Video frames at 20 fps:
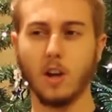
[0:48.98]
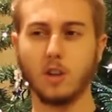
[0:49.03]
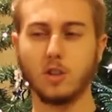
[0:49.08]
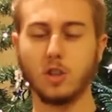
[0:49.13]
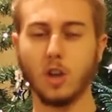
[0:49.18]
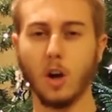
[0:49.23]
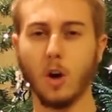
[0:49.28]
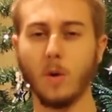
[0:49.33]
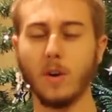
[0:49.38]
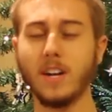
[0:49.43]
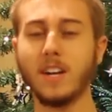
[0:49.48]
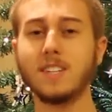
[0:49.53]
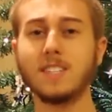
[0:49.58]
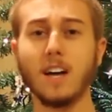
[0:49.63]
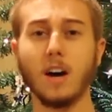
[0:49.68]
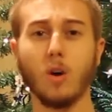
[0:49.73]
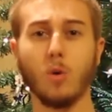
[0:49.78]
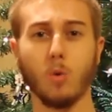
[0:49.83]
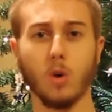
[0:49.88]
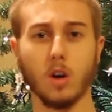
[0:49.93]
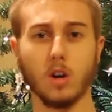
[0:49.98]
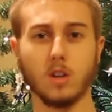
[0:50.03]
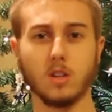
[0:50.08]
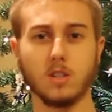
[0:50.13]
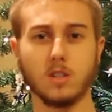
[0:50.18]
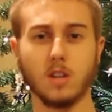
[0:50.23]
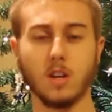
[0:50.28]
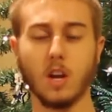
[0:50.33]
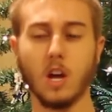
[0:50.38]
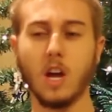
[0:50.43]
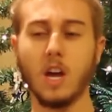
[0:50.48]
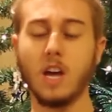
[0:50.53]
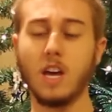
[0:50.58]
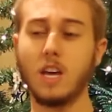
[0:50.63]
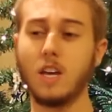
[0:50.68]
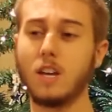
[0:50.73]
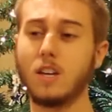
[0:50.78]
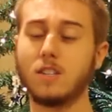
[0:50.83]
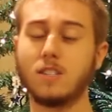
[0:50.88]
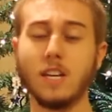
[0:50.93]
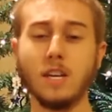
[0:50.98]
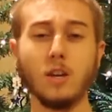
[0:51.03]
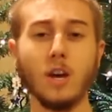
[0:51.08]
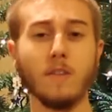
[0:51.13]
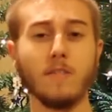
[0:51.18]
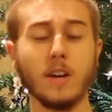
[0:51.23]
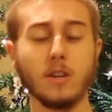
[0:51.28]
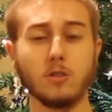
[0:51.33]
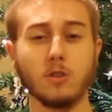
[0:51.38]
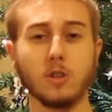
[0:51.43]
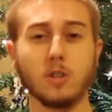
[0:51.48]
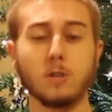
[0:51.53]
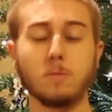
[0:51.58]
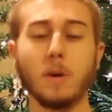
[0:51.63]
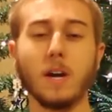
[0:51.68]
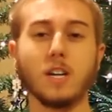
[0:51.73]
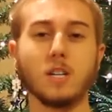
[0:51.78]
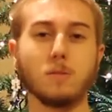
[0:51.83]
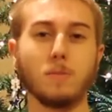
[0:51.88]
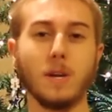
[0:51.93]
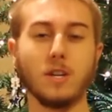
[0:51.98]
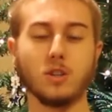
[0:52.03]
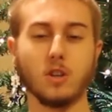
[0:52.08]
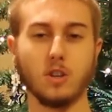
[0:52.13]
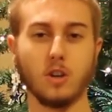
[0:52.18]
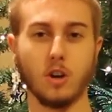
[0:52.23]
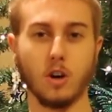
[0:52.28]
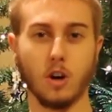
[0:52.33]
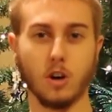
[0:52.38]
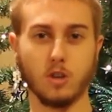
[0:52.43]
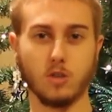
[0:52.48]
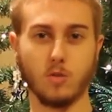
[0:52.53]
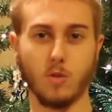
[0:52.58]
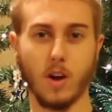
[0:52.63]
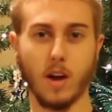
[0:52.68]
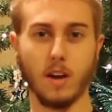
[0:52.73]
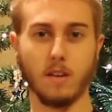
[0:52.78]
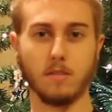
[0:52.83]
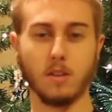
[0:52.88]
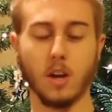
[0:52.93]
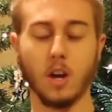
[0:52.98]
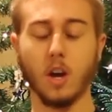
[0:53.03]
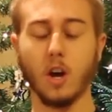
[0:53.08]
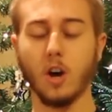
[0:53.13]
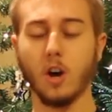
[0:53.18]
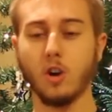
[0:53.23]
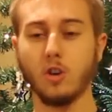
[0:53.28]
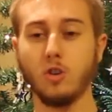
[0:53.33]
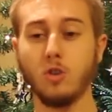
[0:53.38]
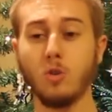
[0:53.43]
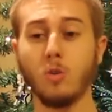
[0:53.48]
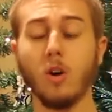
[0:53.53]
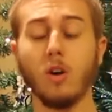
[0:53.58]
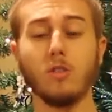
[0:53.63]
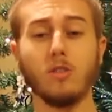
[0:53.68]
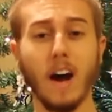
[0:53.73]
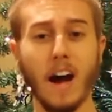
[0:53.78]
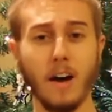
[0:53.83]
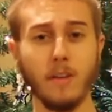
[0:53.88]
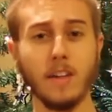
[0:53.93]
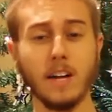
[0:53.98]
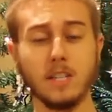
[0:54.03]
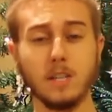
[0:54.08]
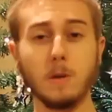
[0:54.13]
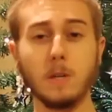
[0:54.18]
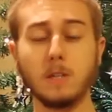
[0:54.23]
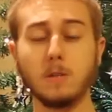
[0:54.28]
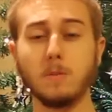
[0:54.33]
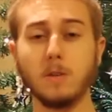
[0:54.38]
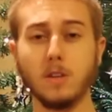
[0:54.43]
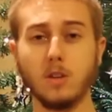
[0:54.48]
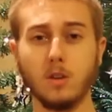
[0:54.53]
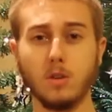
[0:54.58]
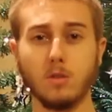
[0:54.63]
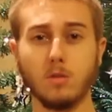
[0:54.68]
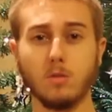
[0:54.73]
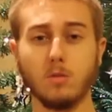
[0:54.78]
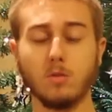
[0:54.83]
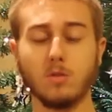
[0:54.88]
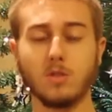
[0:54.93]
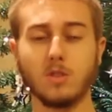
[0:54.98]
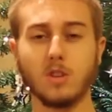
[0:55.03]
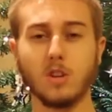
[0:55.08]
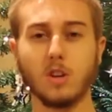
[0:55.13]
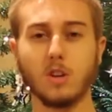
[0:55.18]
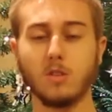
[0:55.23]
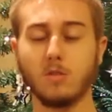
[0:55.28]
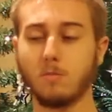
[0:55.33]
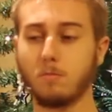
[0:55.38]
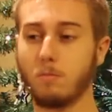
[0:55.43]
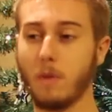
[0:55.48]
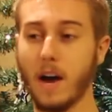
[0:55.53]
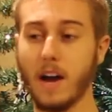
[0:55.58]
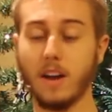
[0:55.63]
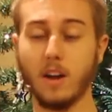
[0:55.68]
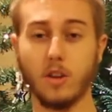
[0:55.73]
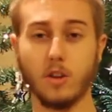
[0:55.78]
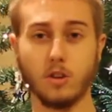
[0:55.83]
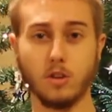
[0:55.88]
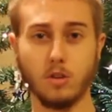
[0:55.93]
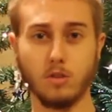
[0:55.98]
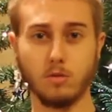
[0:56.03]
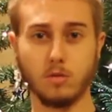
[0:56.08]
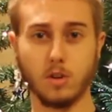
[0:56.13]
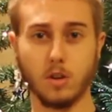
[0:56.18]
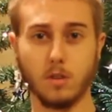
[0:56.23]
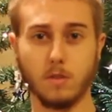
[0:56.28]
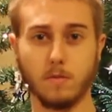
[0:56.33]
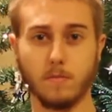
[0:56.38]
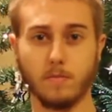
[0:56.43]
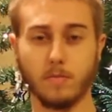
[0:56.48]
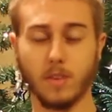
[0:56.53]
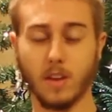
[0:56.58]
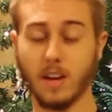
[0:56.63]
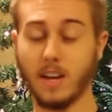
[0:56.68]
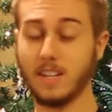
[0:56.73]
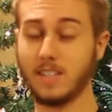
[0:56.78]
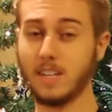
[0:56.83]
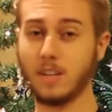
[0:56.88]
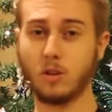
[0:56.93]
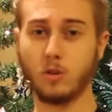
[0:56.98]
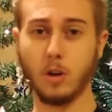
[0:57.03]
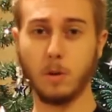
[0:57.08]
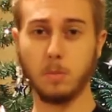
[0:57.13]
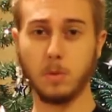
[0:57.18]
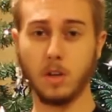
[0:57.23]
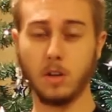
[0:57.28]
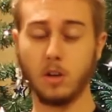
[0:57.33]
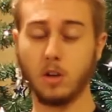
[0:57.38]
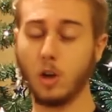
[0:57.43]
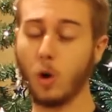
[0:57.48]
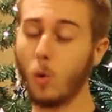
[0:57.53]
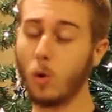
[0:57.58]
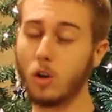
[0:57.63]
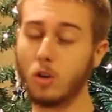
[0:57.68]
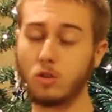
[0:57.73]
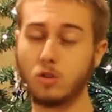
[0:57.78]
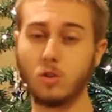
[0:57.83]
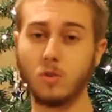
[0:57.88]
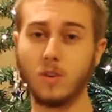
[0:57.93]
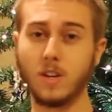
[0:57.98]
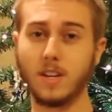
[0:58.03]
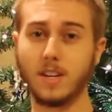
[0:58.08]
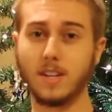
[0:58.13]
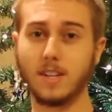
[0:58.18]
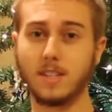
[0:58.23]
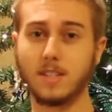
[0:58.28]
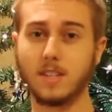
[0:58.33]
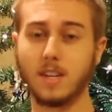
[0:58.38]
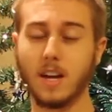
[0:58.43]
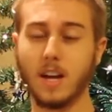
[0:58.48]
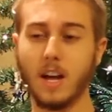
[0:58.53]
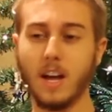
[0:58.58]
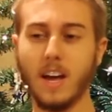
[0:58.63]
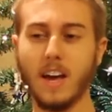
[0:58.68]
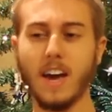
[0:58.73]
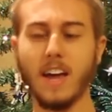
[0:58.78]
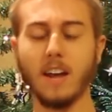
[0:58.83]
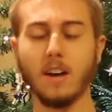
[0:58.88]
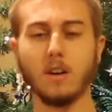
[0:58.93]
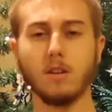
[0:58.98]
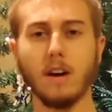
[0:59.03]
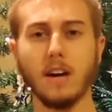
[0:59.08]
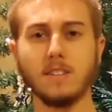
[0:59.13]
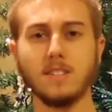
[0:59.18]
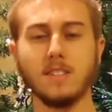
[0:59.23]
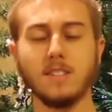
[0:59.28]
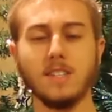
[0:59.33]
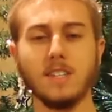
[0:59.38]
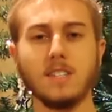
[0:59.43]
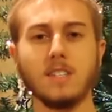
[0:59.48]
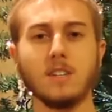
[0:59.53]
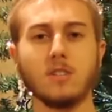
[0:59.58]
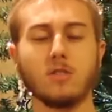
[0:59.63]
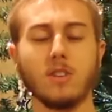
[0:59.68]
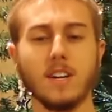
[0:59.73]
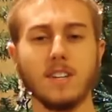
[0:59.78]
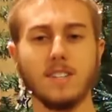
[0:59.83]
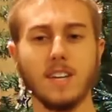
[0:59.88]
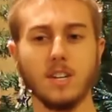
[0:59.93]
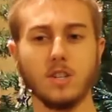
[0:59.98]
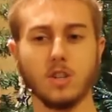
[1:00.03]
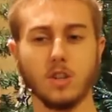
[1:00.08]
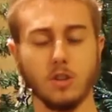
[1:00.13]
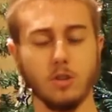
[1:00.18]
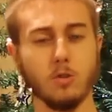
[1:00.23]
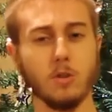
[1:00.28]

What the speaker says: So here's how it works. Say you have extra spare space on your hard drive. You allow that space to be used by another user. It's encrypted, no one knows who it is, and it allows the decentralization.